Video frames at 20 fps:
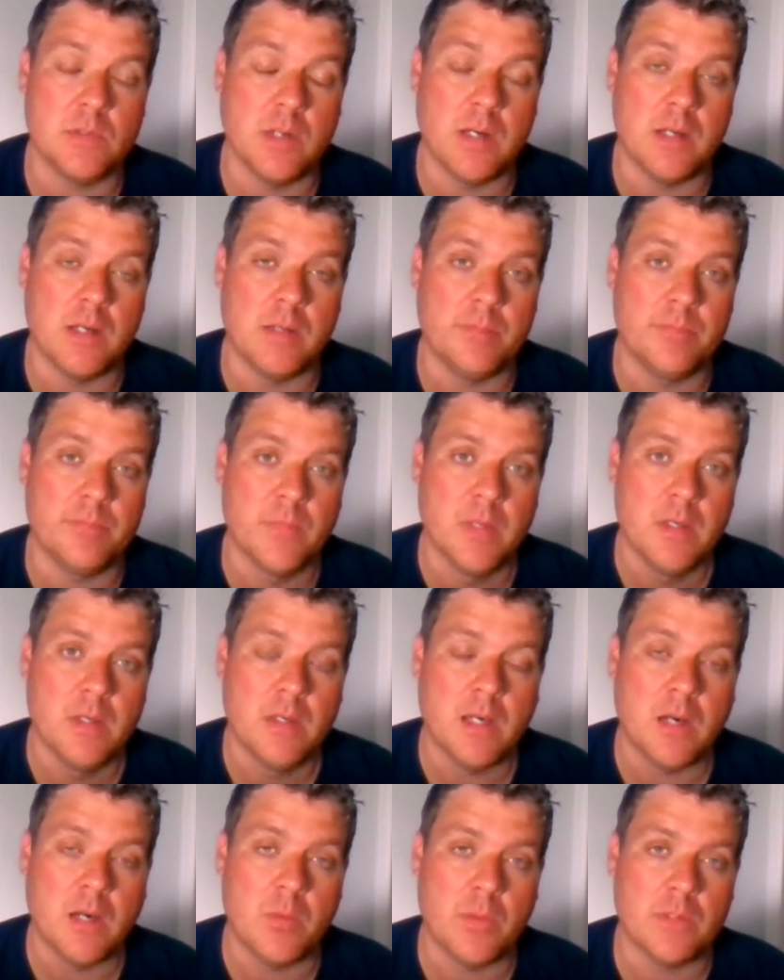Um,
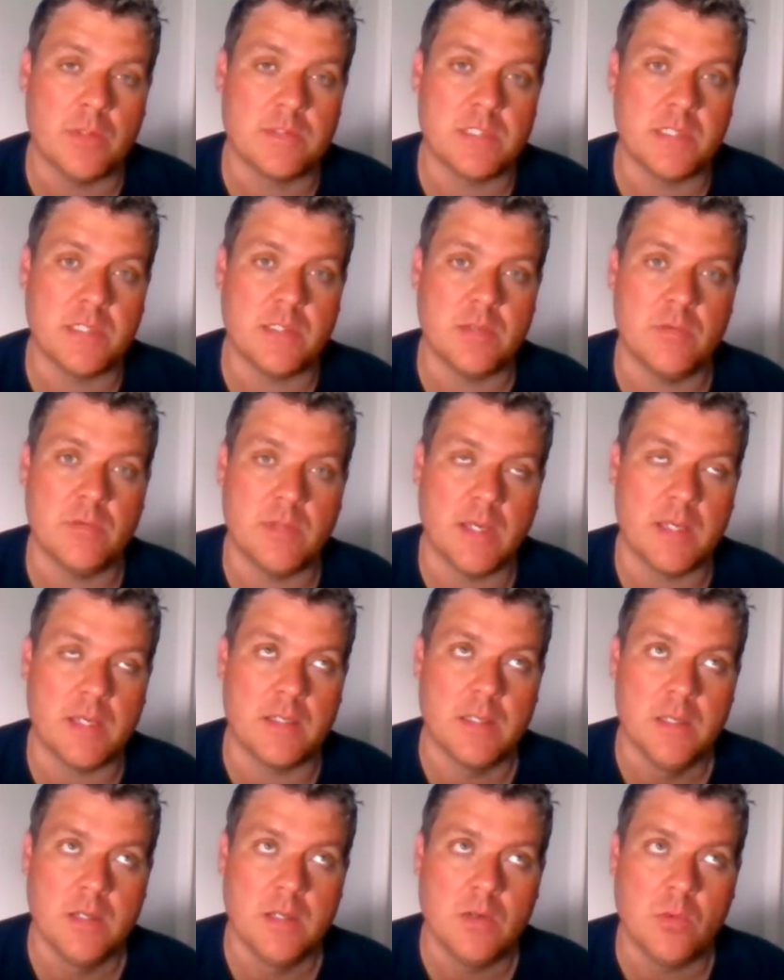I will tell you that
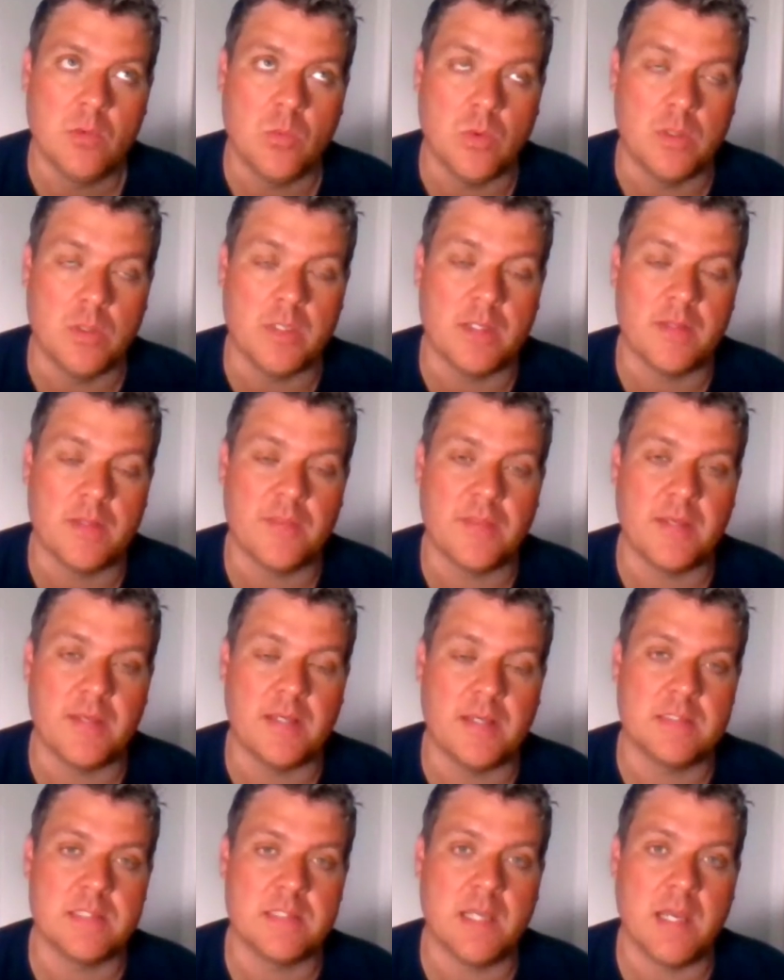one of the
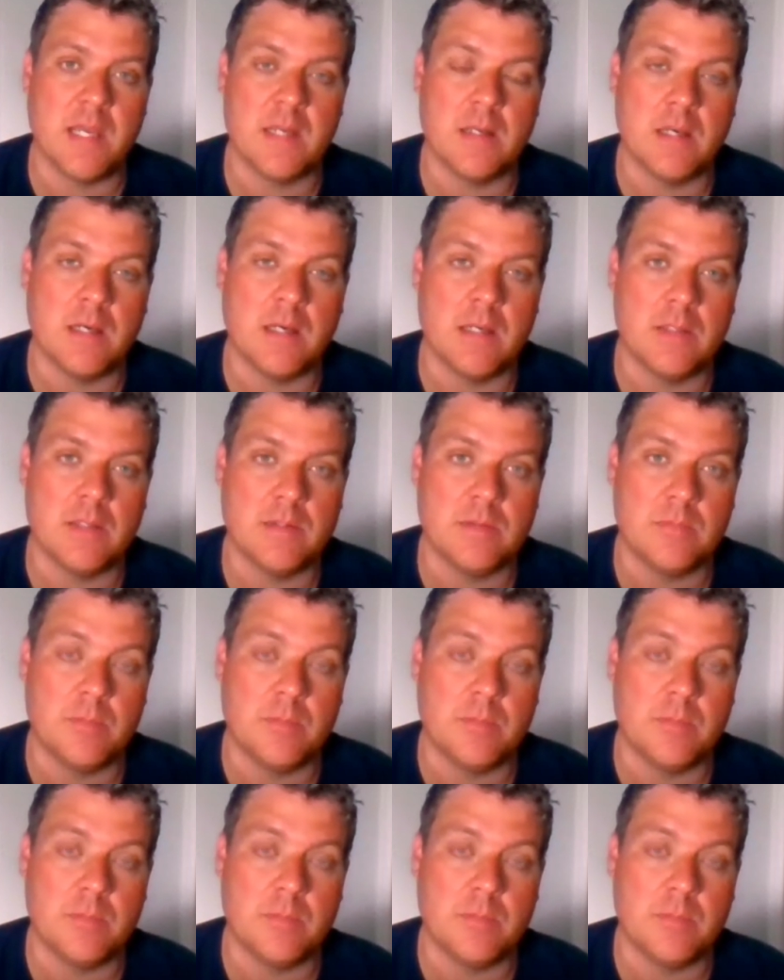things that uh,